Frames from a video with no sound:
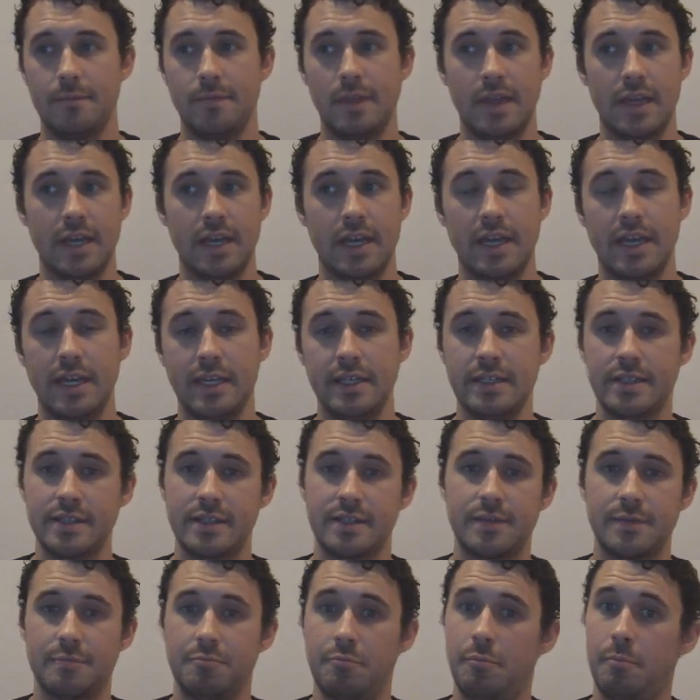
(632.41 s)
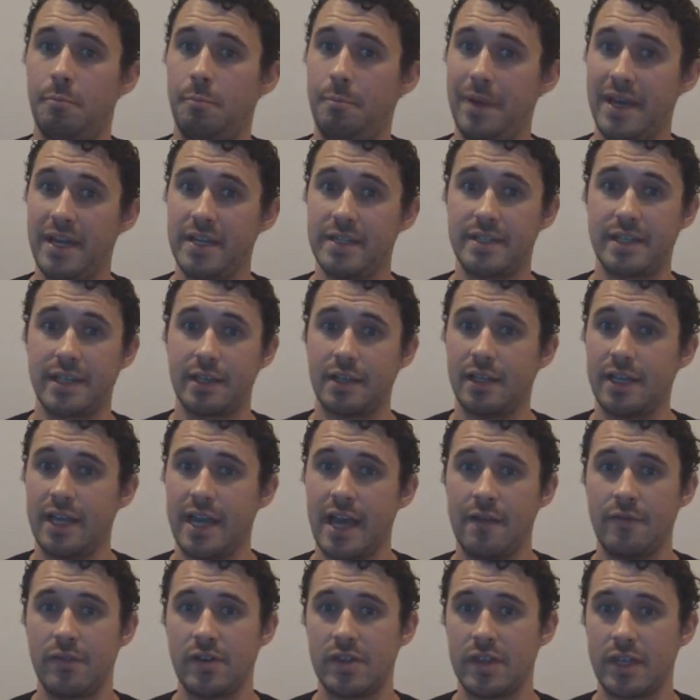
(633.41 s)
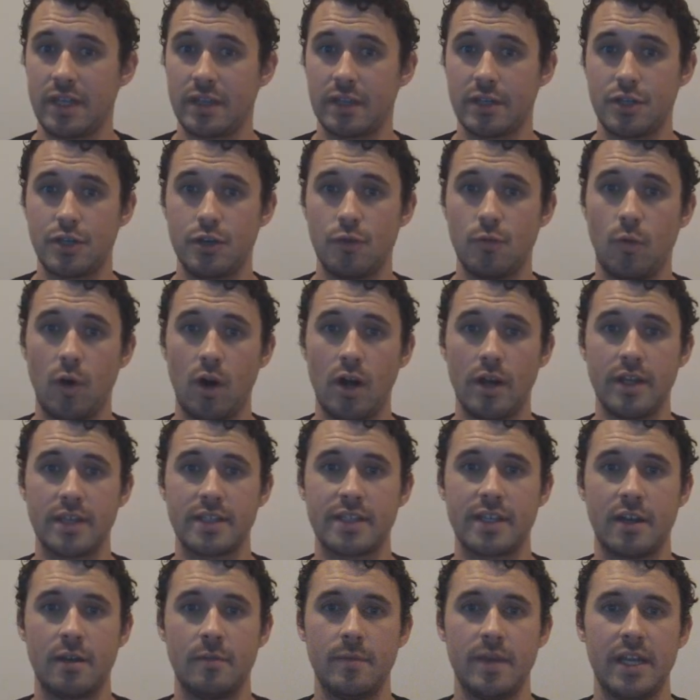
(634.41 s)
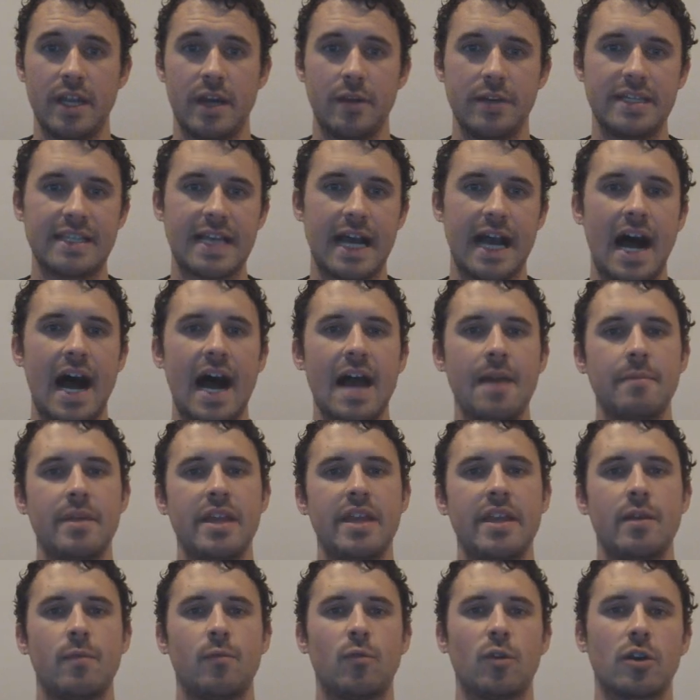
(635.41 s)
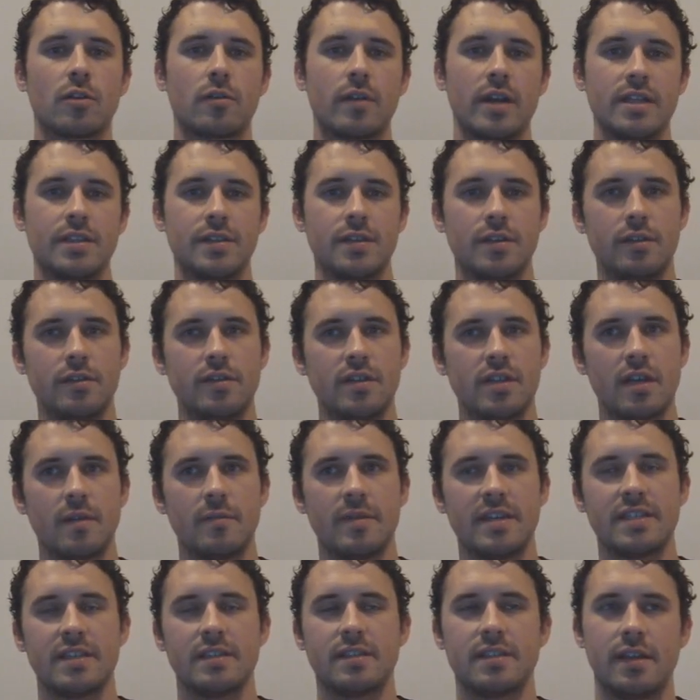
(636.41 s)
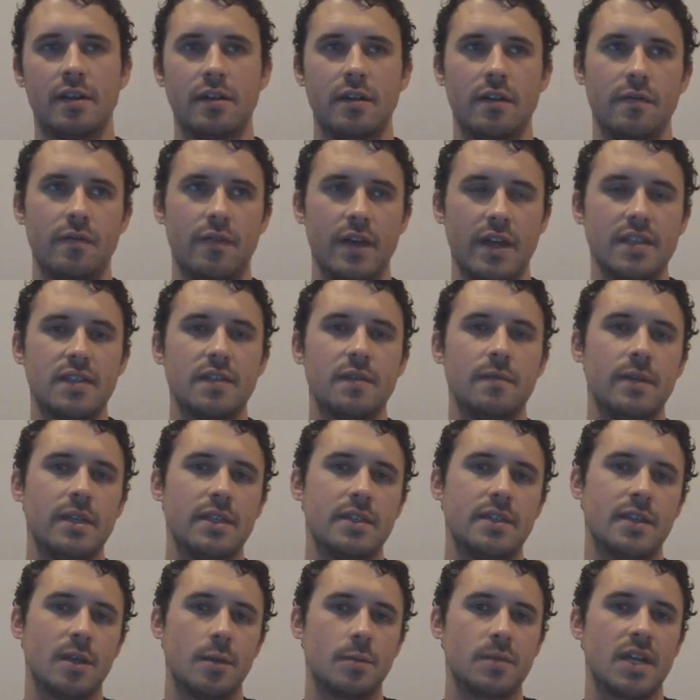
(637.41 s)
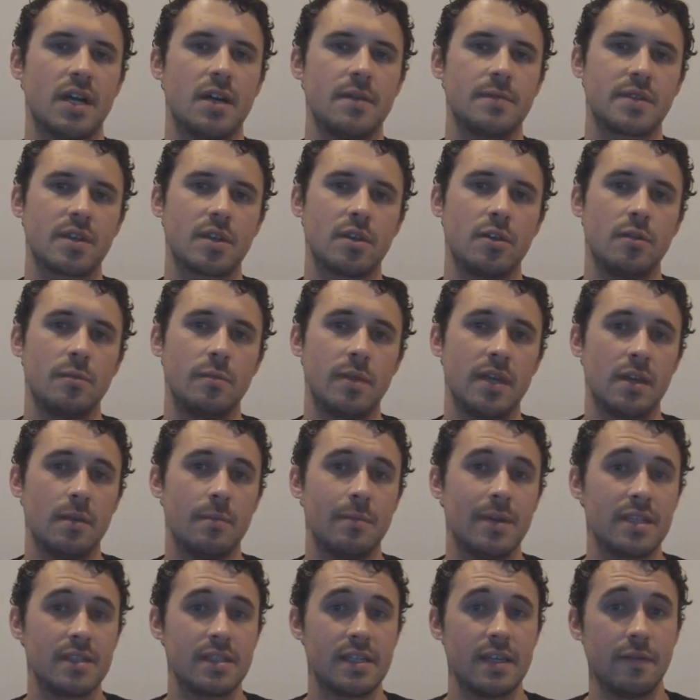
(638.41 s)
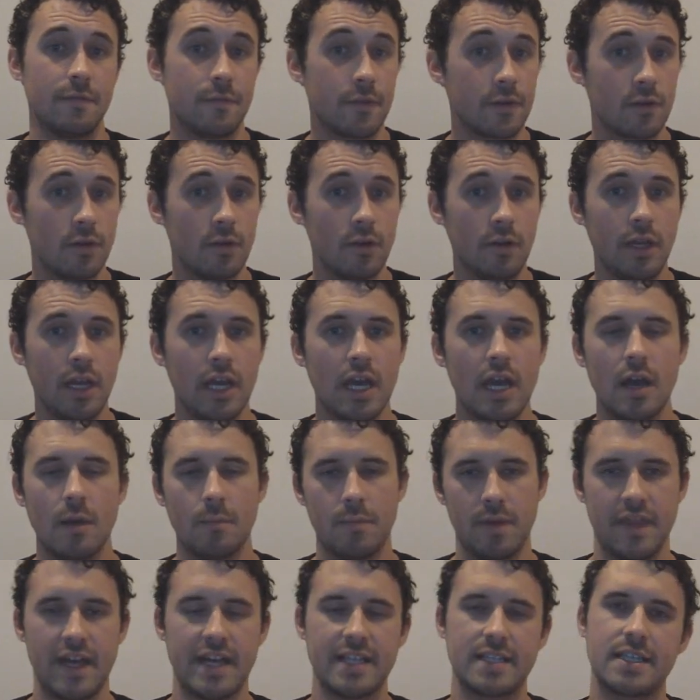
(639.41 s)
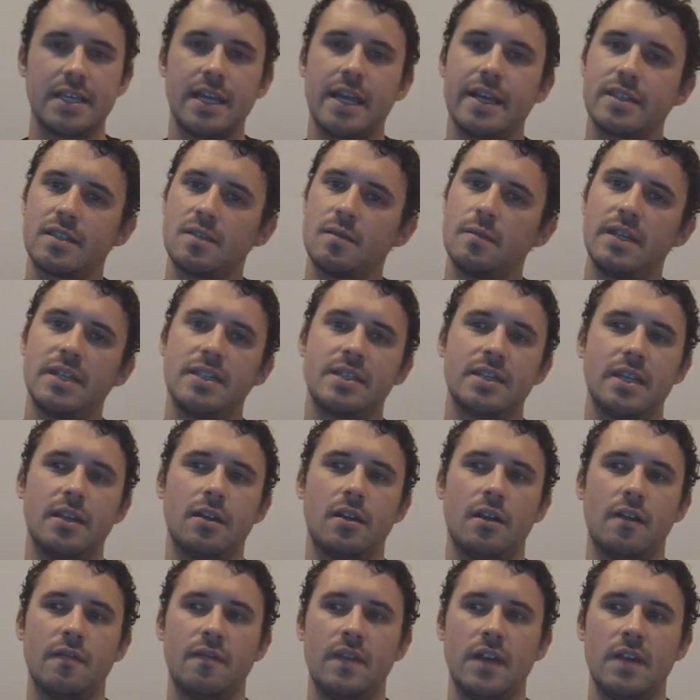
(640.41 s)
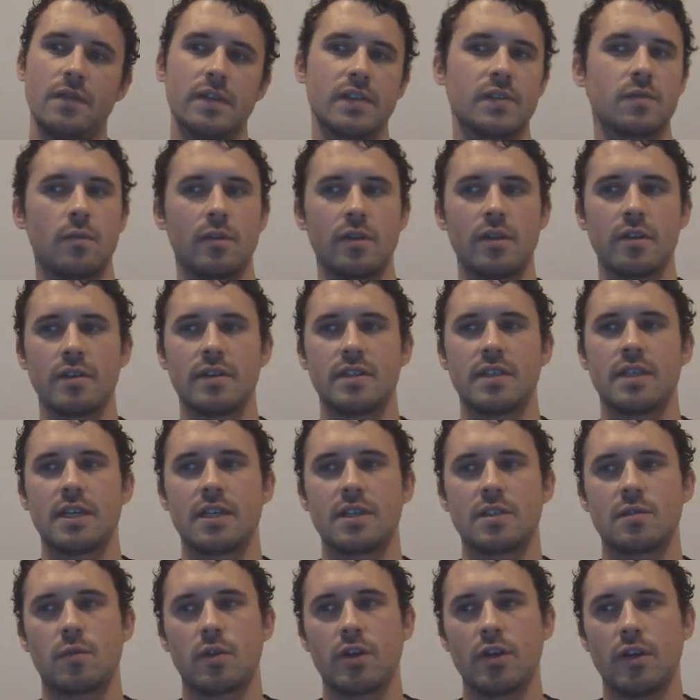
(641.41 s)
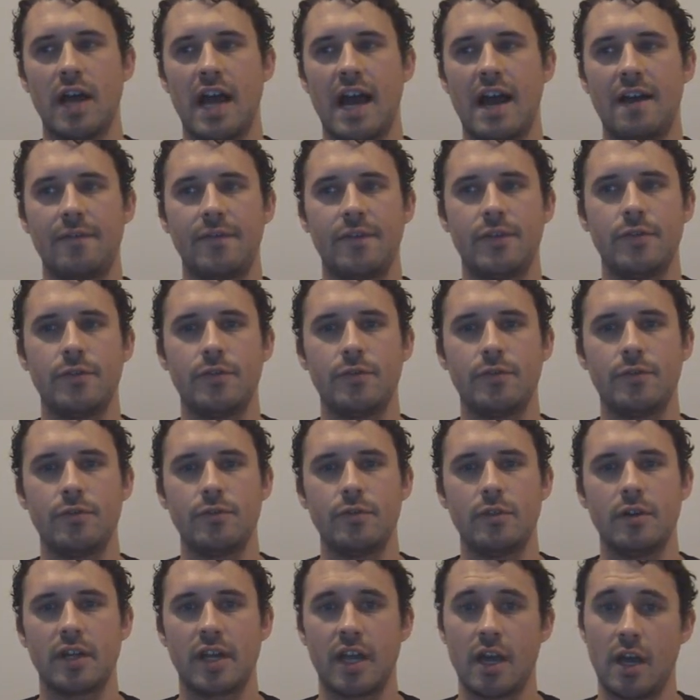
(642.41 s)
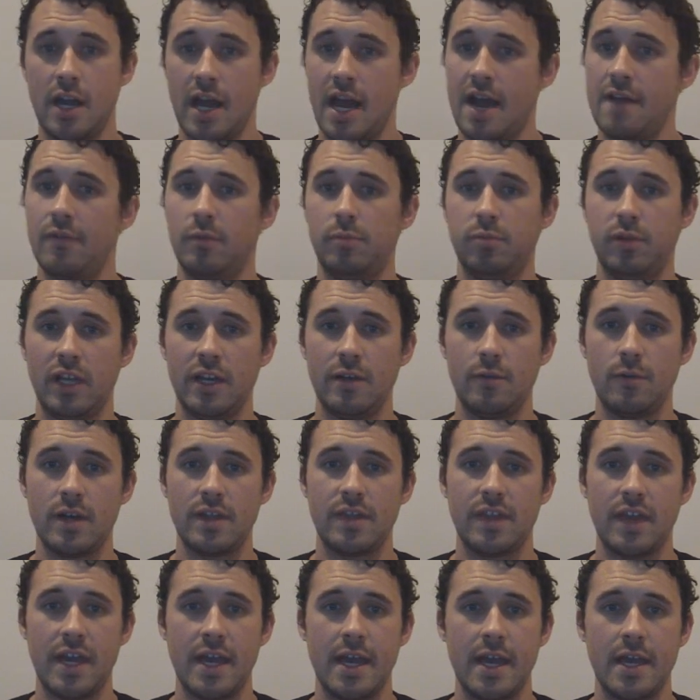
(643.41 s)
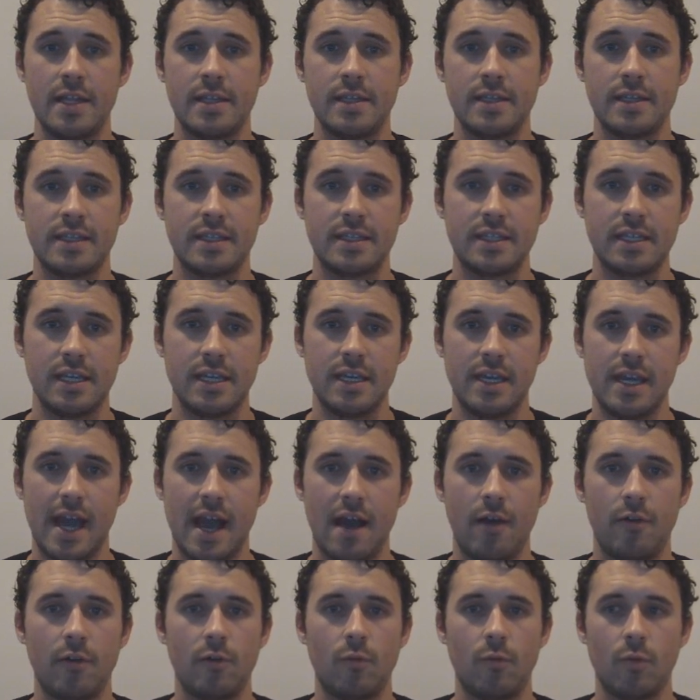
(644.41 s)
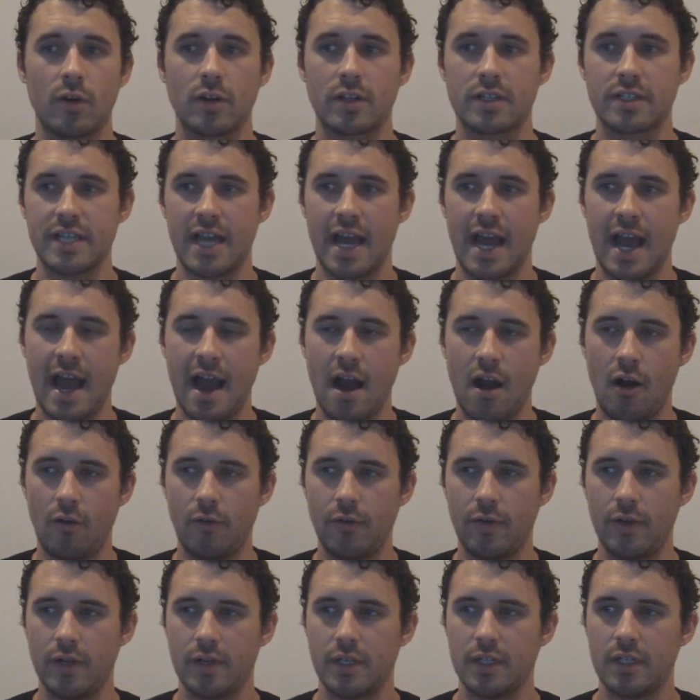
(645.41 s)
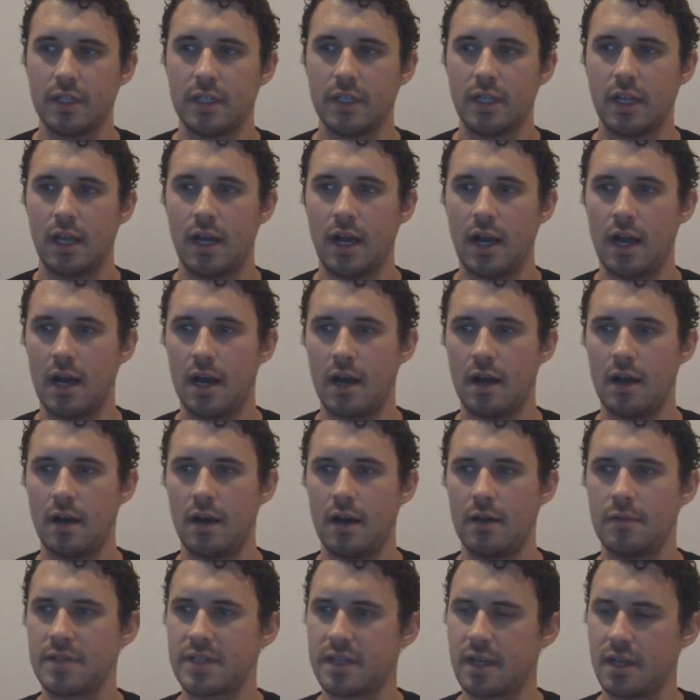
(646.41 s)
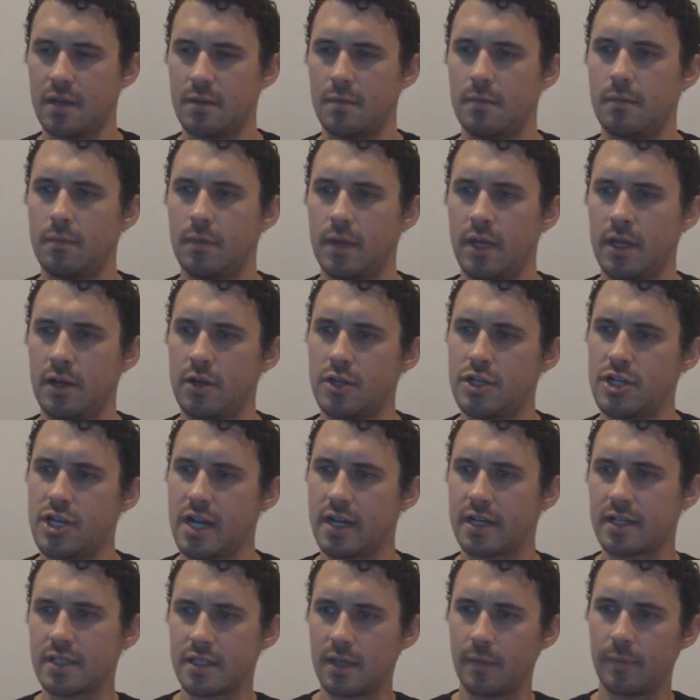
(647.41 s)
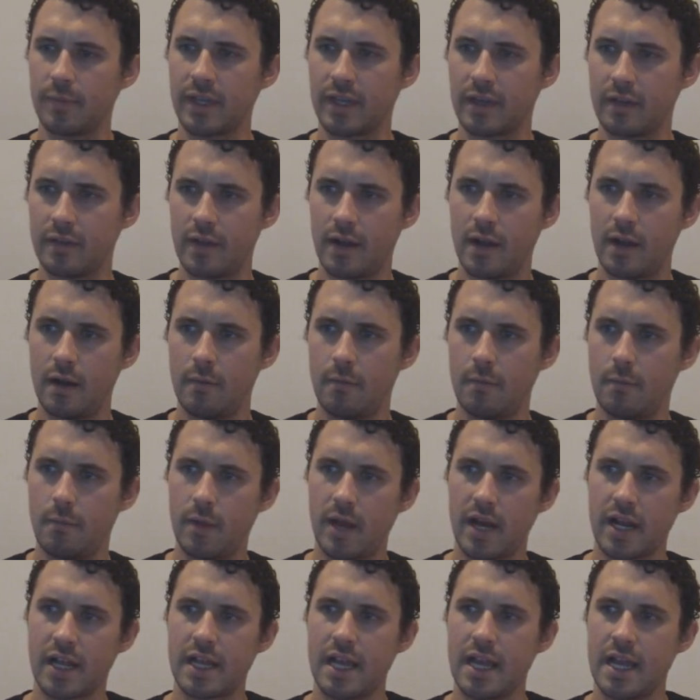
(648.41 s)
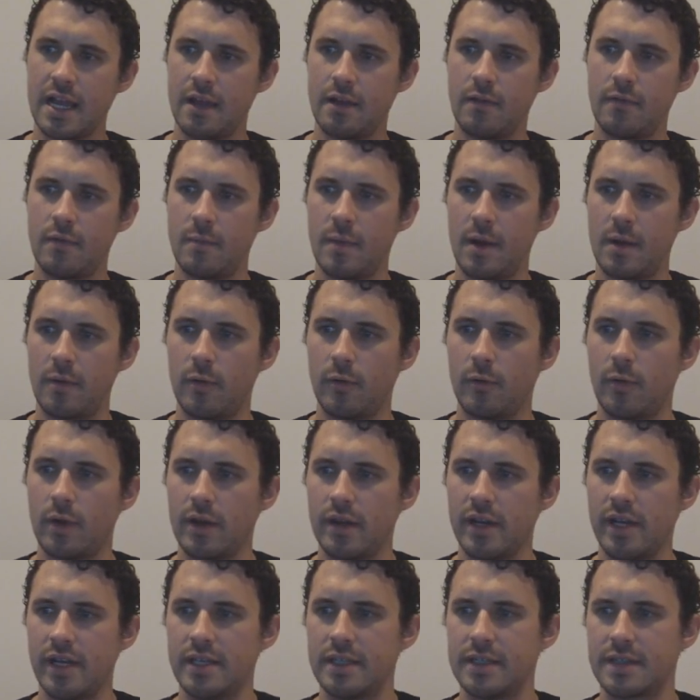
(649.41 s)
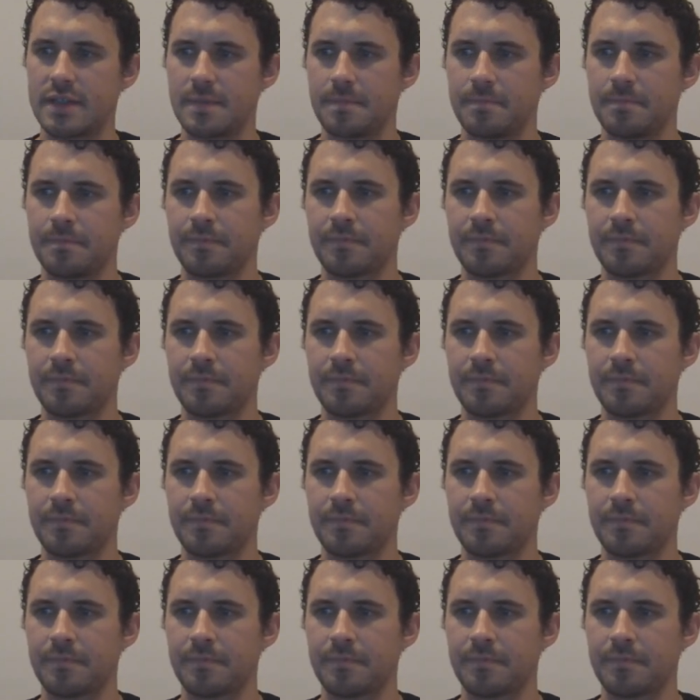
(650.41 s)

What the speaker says: He's basically everything that you'd want in a center mid. Now, he's a high medium work rate, so using him as a center defensive mid sometimes could be a bit difficult, but that's yet to be seen on FIFA. It's one of those things where you'll have to kind of have a play with and see how it works out. I was going to interject something in there, but I can't remember what it is.